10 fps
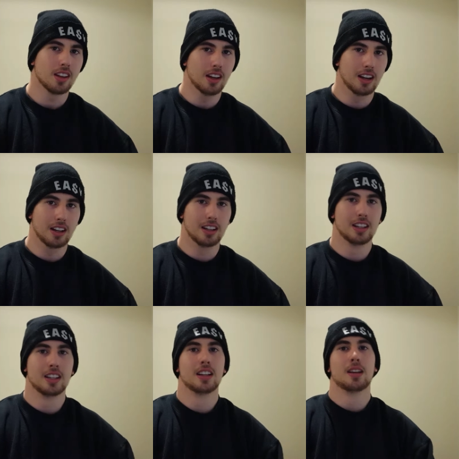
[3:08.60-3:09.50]
Uh,
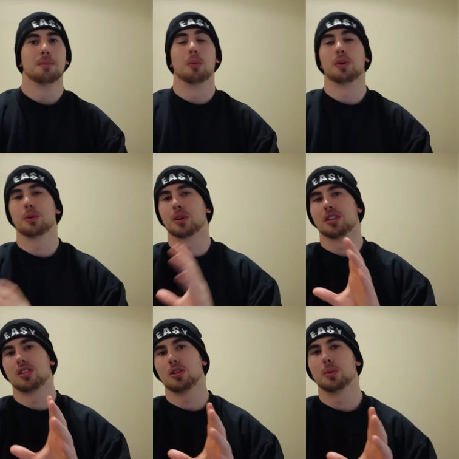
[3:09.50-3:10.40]
but what you
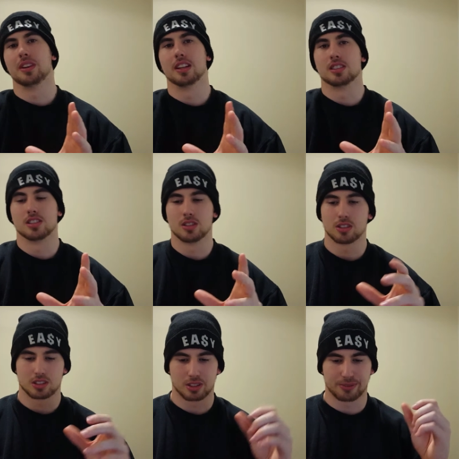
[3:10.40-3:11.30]
want to do with this is
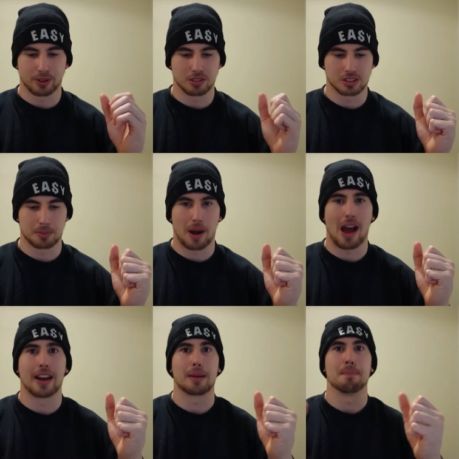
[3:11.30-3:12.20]
not just focus
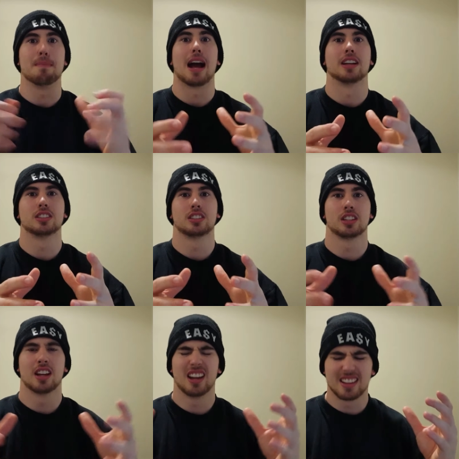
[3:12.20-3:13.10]
about adding
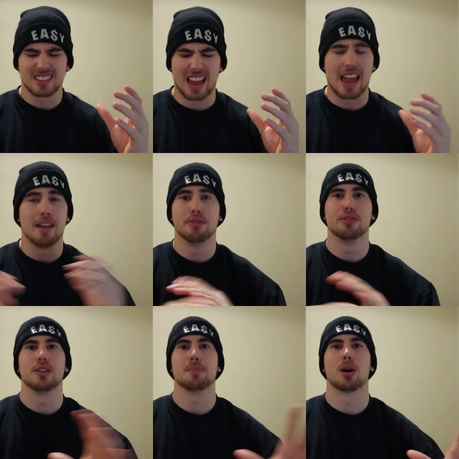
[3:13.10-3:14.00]
mass to
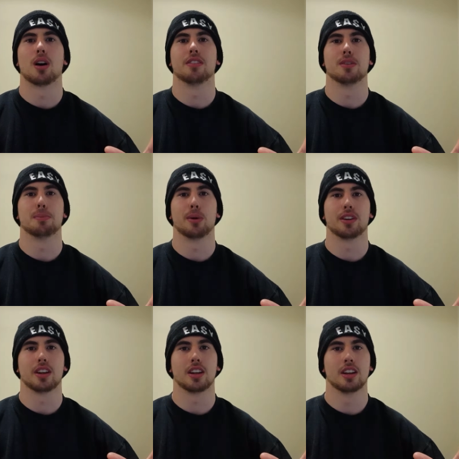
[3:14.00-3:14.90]
every part of your
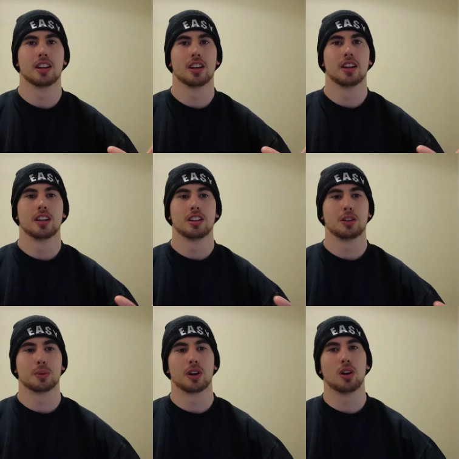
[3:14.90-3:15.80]
body.
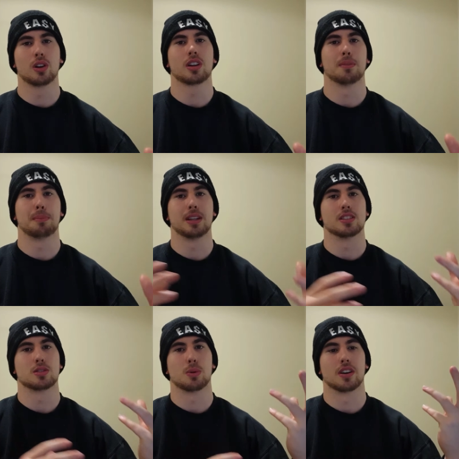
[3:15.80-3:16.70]
You want to look at
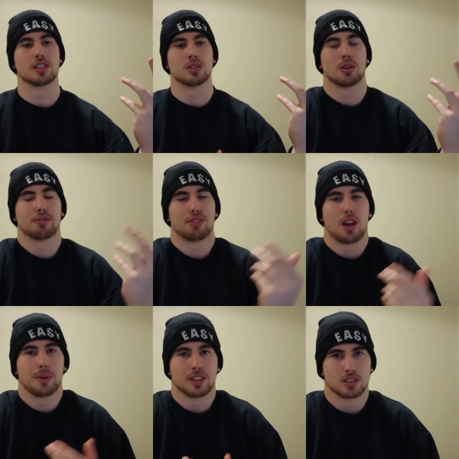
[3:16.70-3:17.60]
bits where it's not
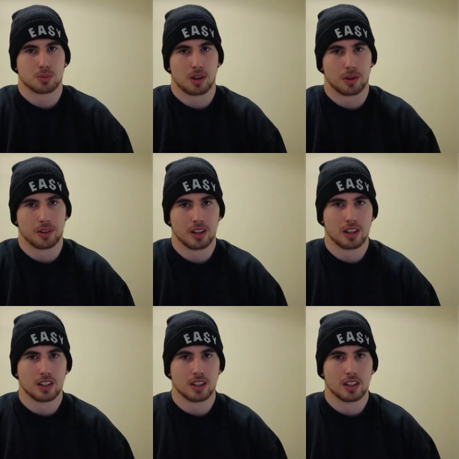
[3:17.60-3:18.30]
flowing as well.